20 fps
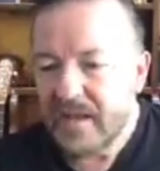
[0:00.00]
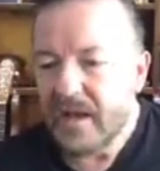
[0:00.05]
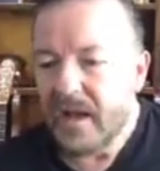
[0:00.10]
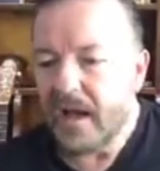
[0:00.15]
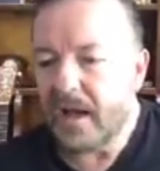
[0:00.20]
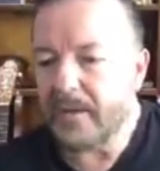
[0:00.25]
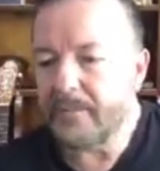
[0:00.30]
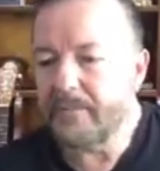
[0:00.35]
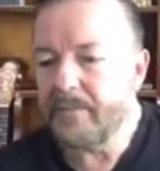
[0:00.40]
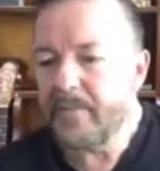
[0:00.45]

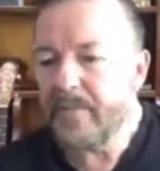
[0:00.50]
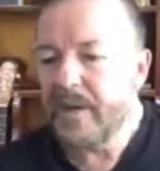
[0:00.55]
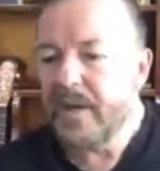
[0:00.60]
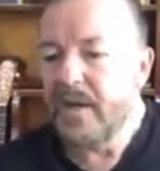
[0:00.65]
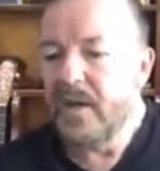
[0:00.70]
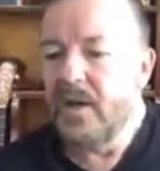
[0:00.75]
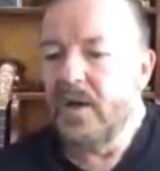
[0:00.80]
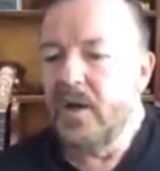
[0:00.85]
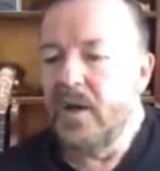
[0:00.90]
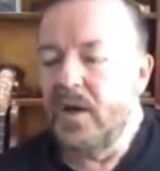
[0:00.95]
Um,
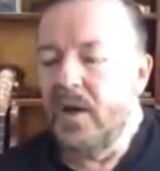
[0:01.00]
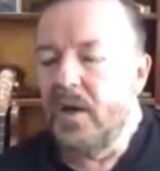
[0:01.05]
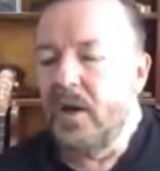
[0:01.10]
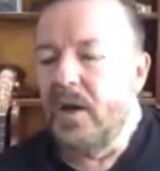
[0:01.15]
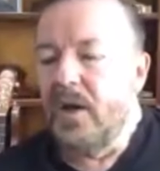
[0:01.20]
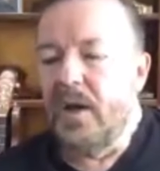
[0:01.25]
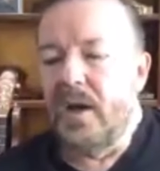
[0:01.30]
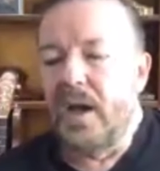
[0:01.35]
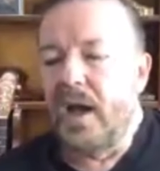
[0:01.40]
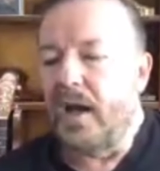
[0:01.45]

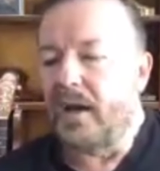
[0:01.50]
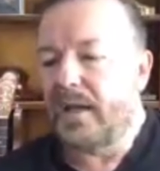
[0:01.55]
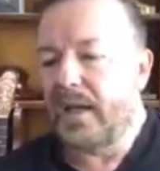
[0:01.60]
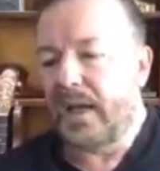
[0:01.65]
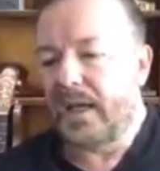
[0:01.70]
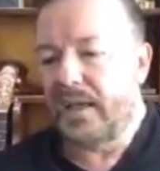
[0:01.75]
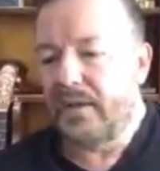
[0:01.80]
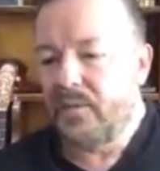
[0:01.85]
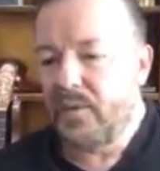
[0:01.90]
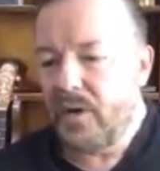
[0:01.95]
okay,
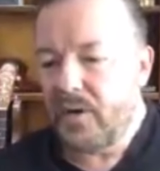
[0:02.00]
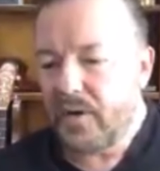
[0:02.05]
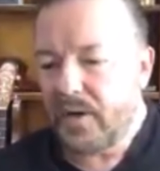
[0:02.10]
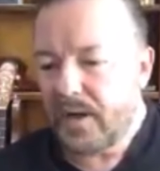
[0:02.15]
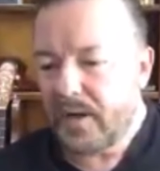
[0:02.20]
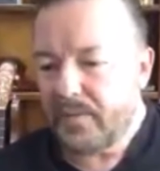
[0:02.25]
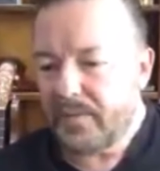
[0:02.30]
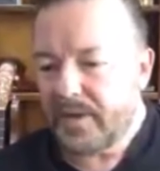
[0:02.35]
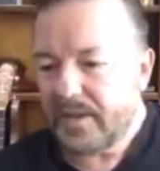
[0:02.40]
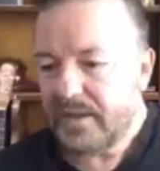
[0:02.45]
you've woken up in
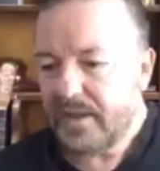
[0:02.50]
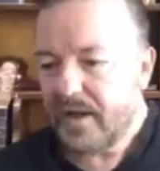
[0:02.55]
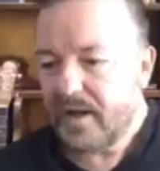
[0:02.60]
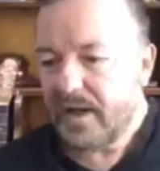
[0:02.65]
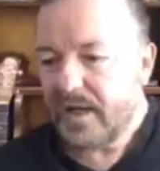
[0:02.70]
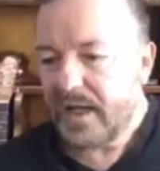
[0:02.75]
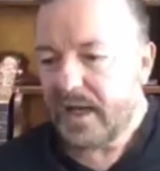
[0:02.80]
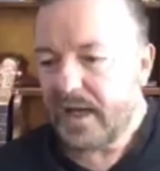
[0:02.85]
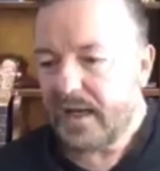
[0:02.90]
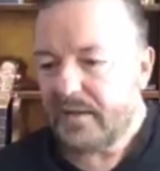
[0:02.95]
a dark
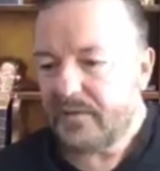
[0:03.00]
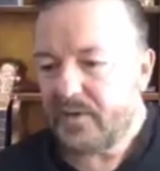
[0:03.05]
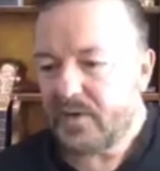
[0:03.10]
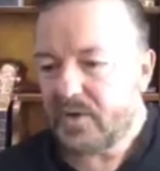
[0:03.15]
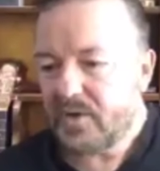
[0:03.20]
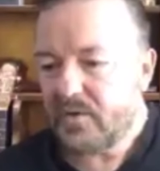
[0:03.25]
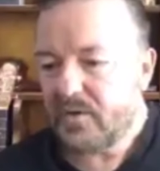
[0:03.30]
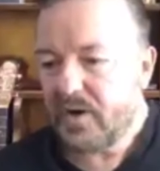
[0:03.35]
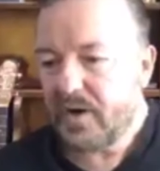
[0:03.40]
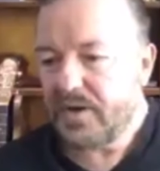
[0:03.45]
cave. As your
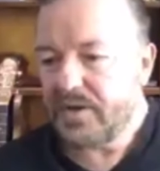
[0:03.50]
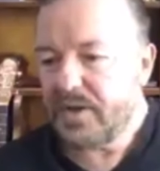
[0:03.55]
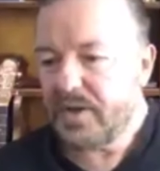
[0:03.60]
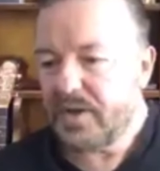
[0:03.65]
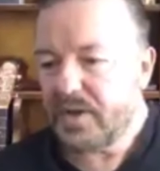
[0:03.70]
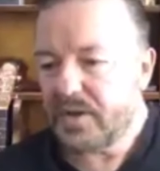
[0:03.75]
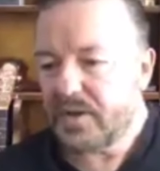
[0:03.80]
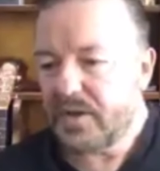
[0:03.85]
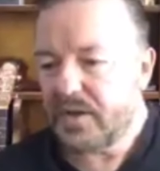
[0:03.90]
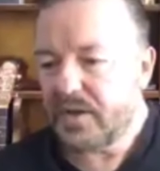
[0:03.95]
eyes adjust
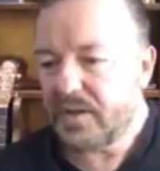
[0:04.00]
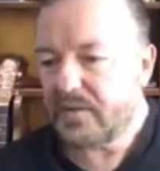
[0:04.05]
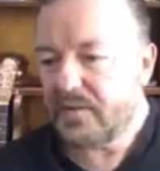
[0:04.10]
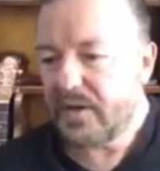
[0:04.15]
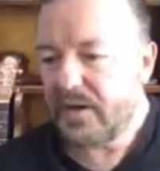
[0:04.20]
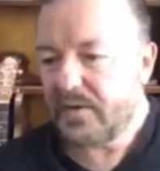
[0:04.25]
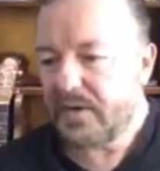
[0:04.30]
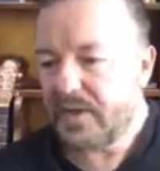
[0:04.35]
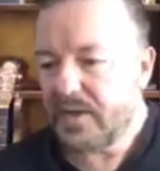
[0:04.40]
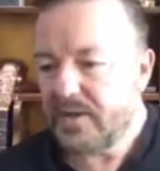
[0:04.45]
to the
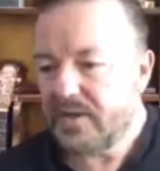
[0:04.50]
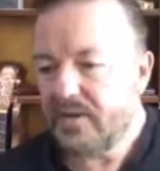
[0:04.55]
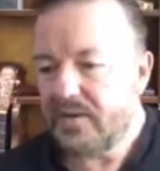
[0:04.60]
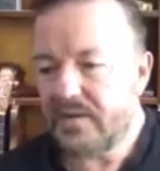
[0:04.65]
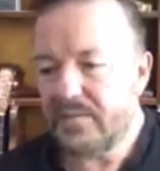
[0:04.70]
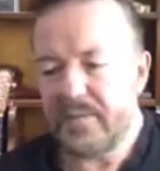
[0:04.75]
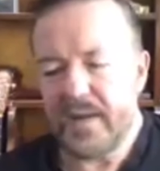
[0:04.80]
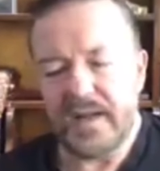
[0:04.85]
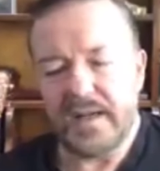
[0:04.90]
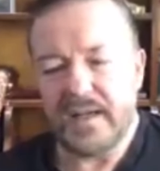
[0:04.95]
surroundings, you
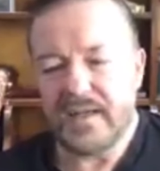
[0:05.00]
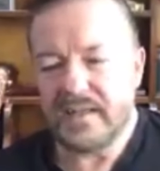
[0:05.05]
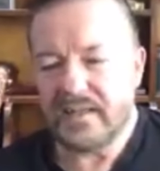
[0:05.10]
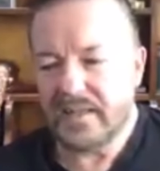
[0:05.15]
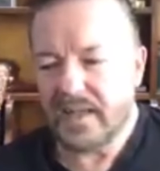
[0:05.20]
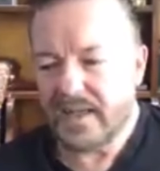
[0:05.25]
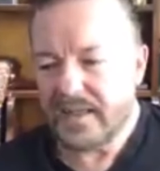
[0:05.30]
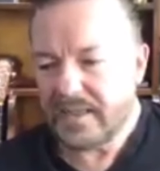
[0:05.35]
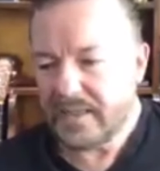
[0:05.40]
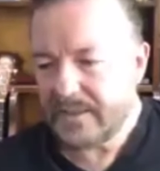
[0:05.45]
smell
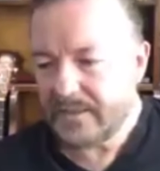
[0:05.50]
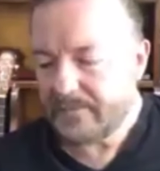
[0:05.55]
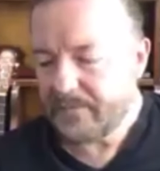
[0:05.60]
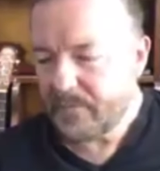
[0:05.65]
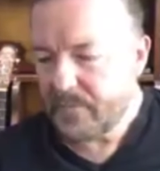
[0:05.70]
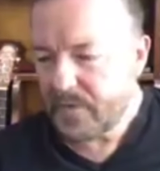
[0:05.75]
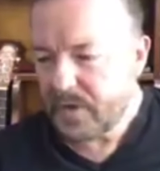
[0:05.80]
incense. You